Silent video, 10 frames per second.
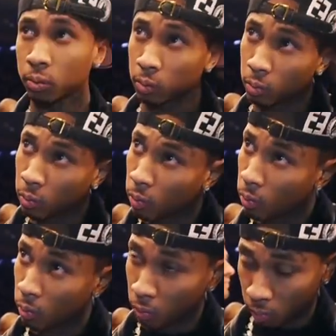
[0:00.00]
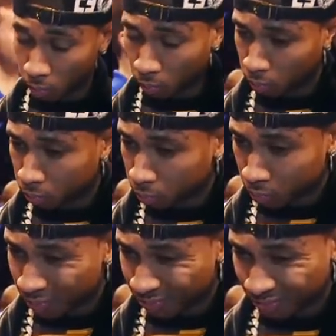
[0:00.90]

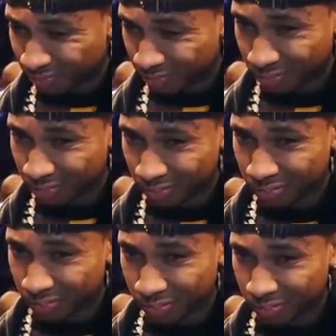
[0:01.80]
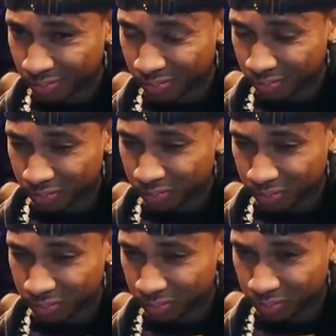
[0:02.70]

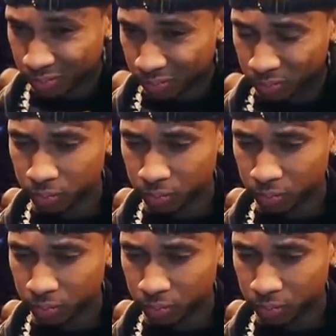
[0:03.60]
This person isn't speaking.